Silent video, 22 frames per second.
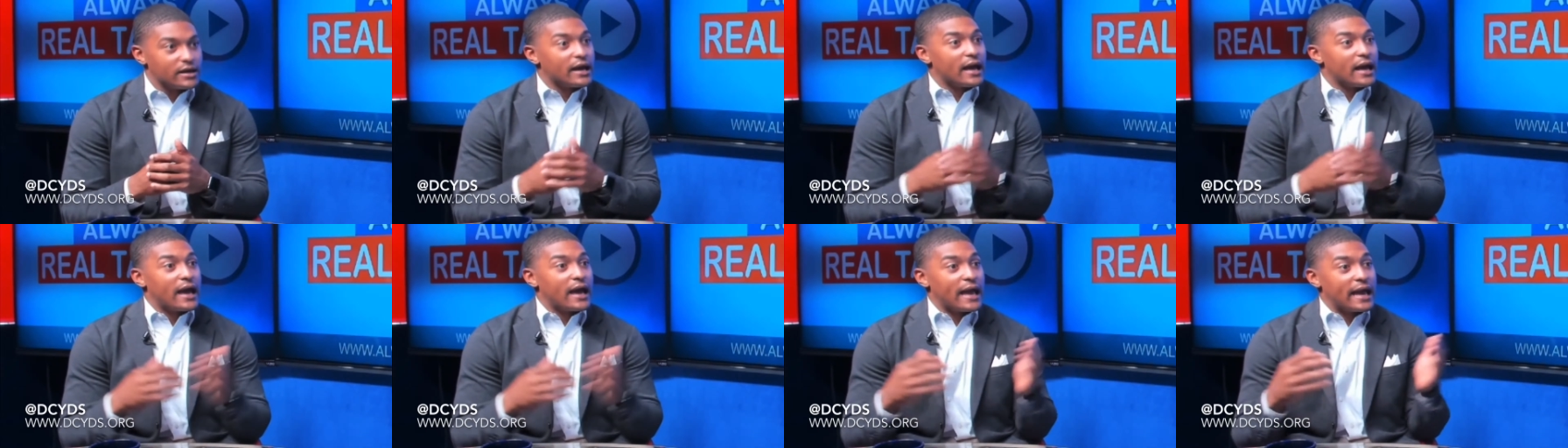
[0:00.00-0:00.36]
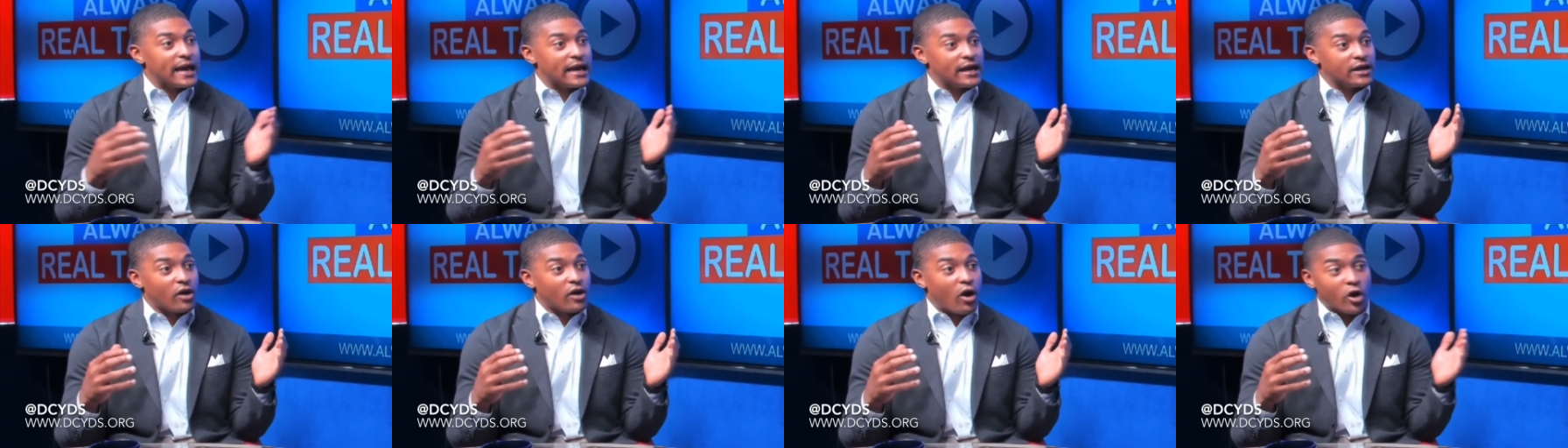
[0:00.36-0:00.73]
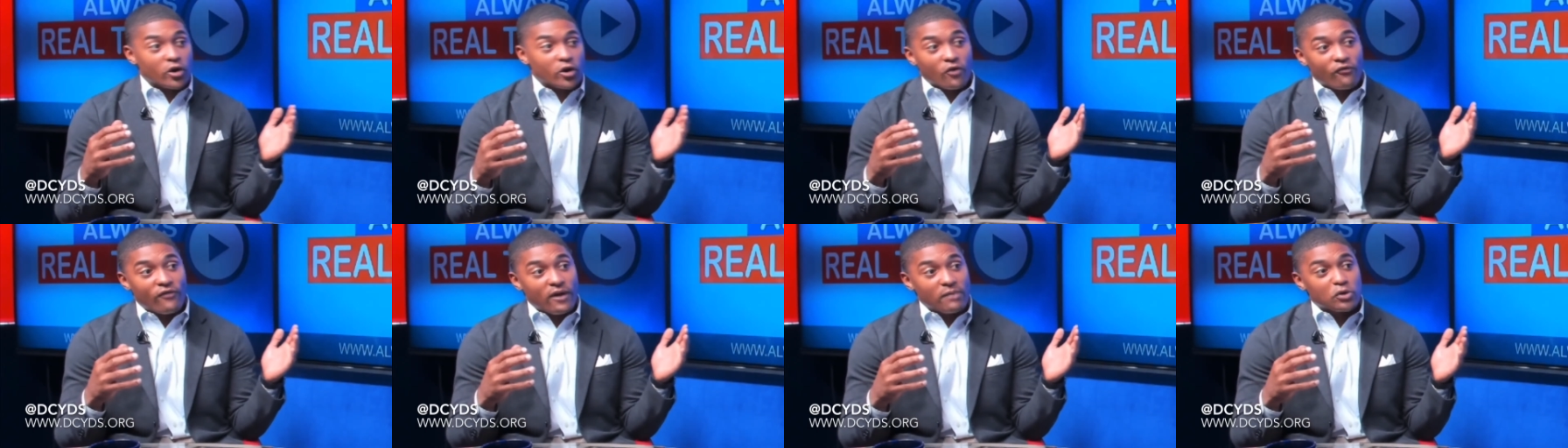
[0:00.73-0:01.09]
And on
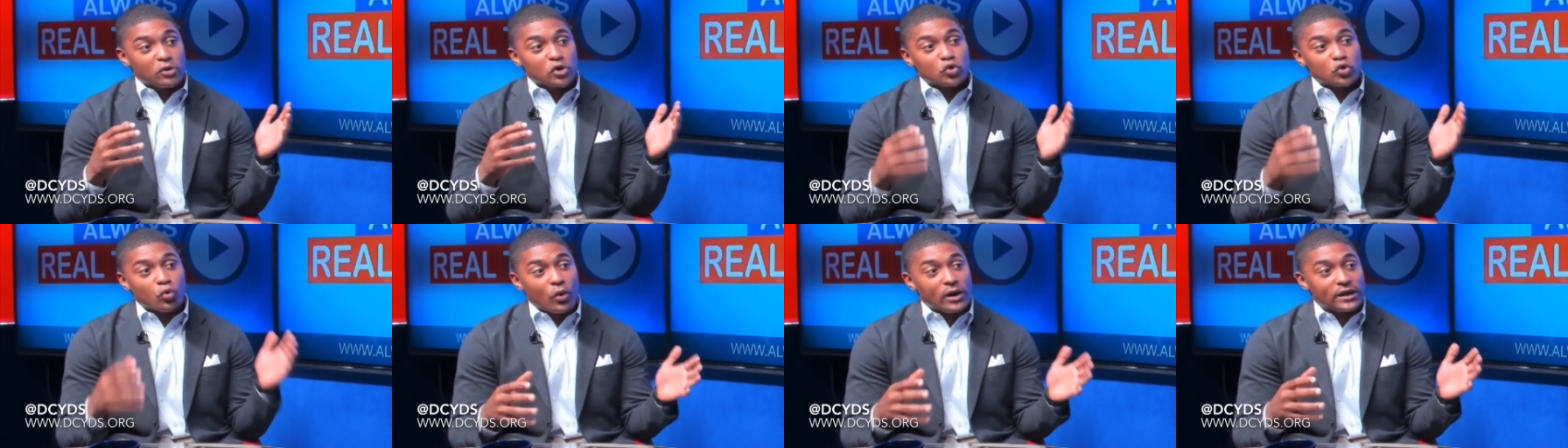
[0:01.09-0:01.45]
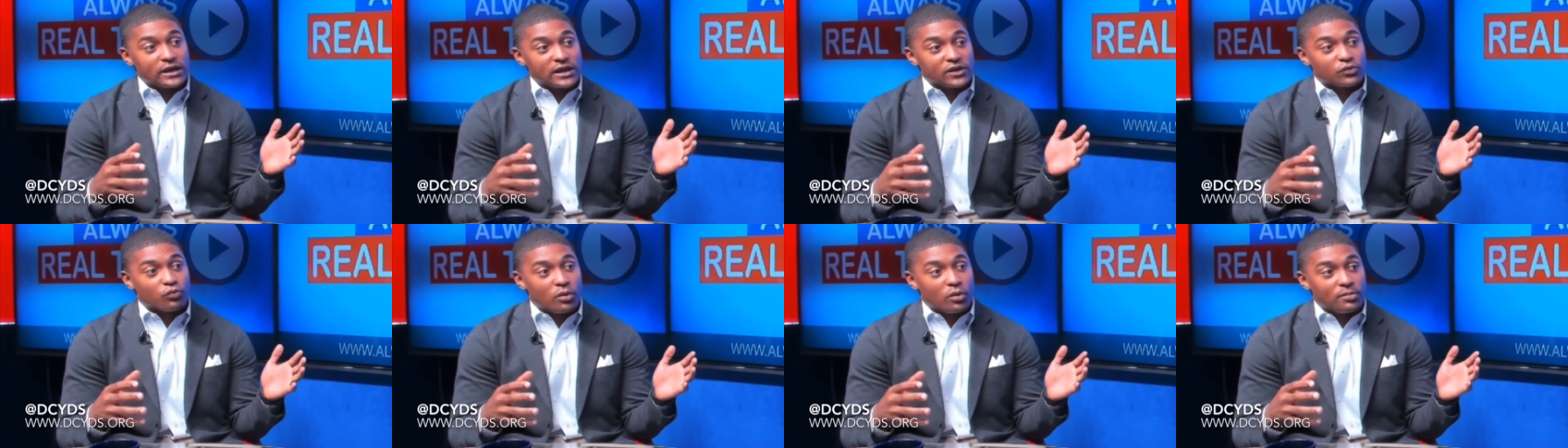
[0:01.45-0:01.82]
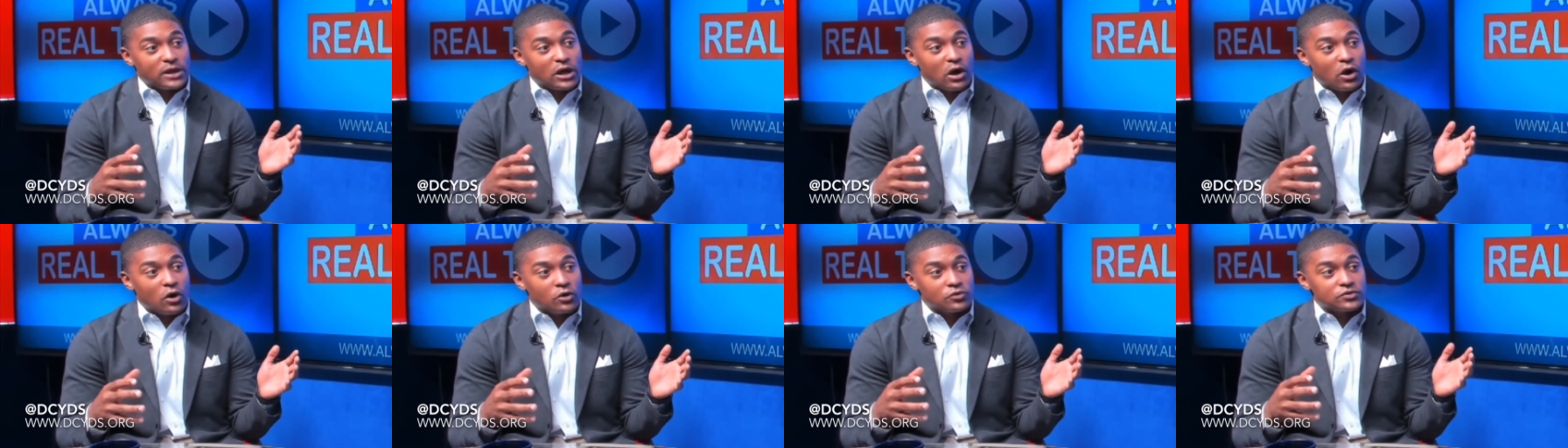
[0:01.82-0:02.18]
November 20th, we'll be
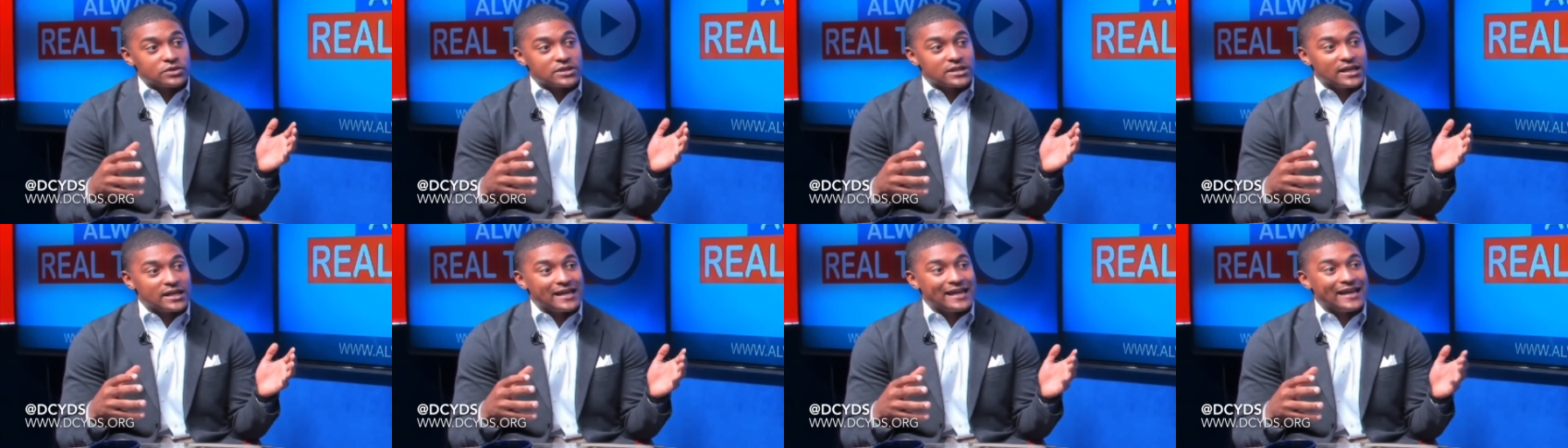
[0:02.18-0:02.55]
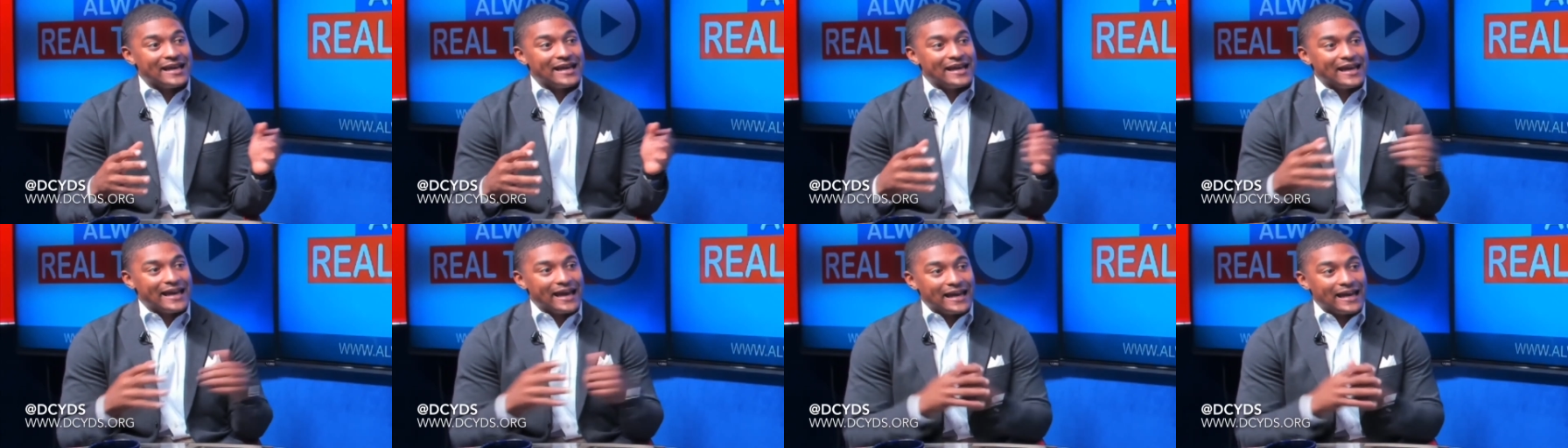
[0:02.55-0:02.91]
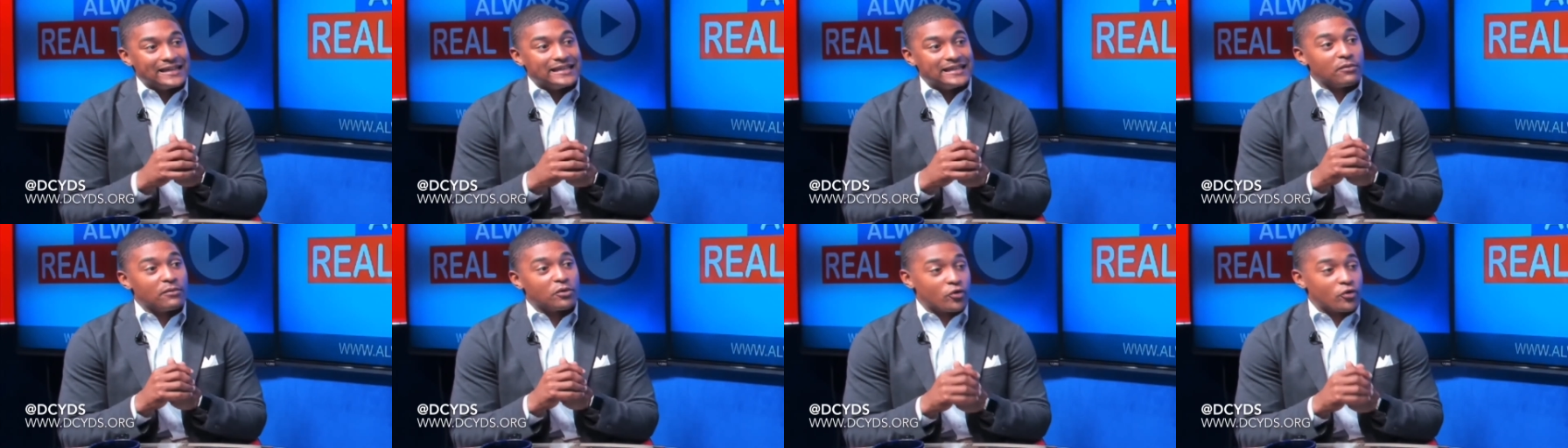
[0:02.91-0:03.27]
hosting a
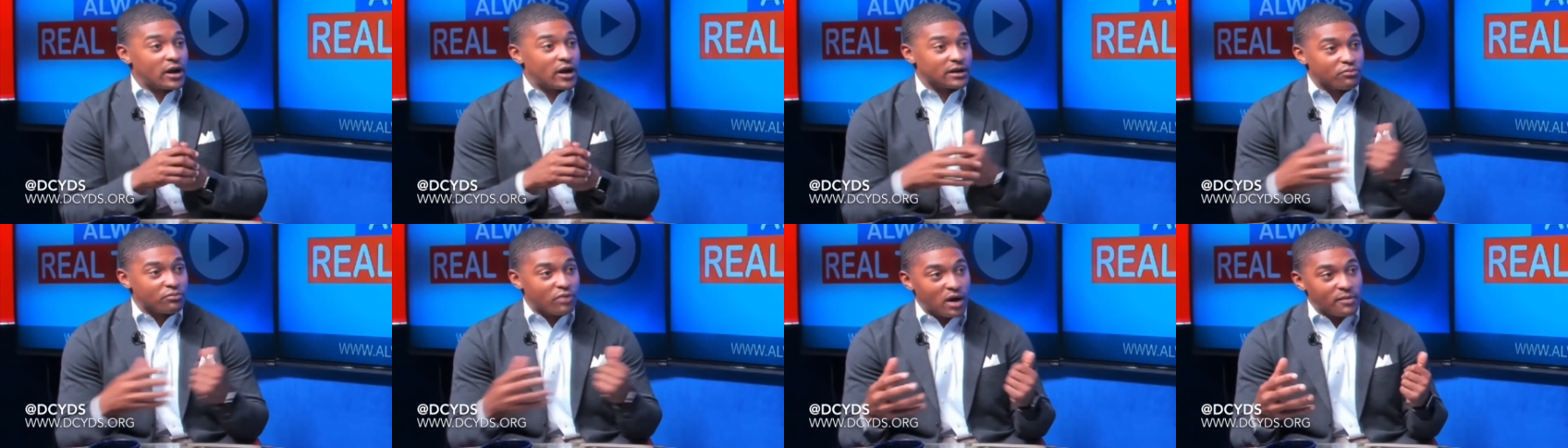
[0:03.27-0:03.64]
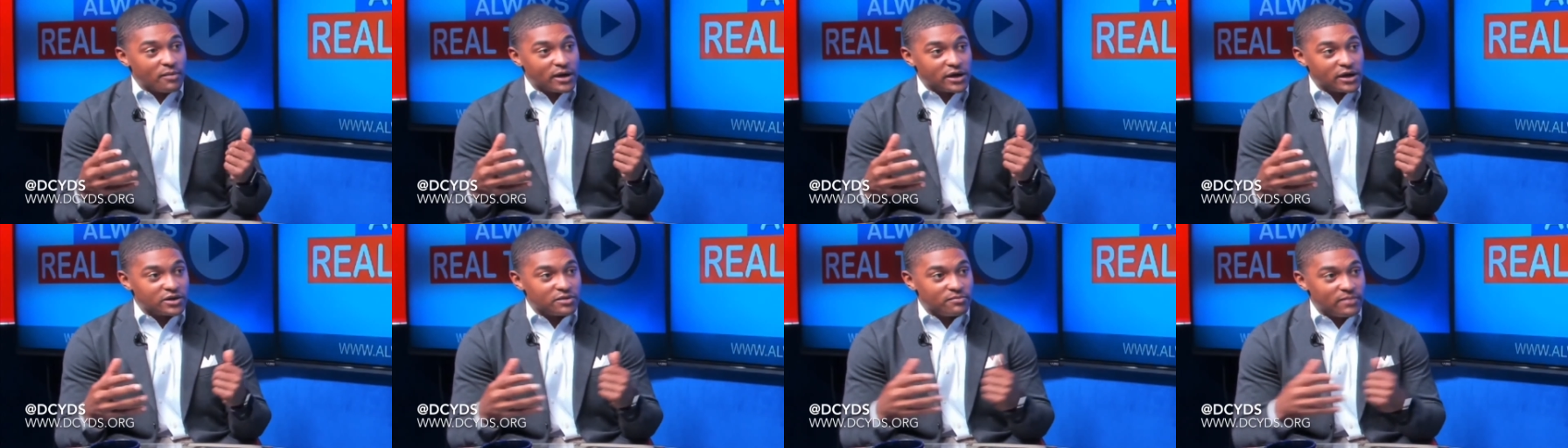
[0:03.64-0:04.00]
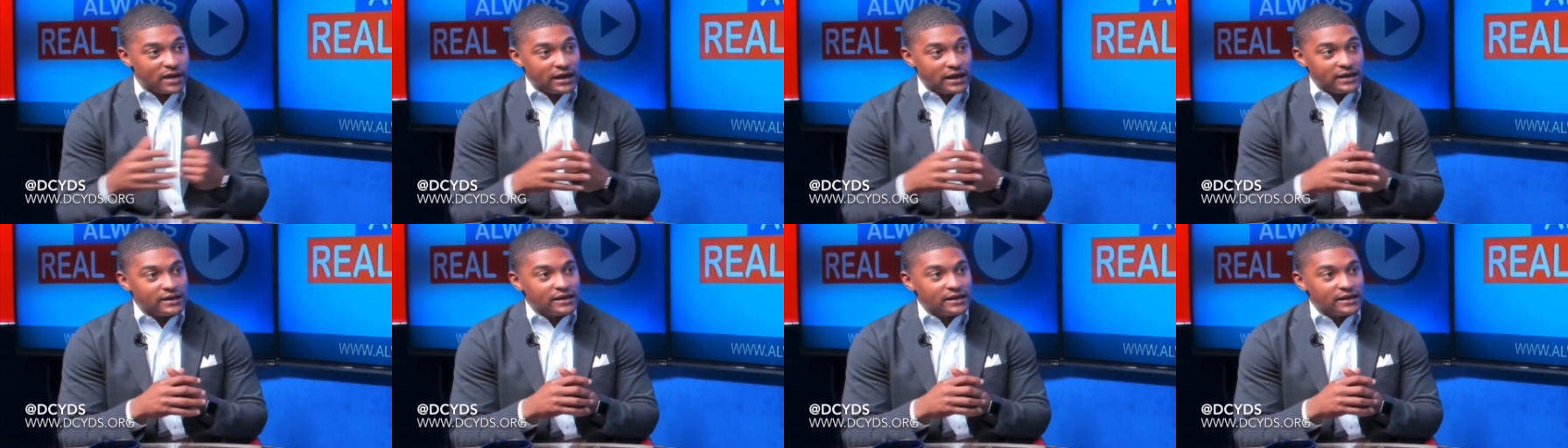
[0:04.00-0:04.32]
Democratic primary debate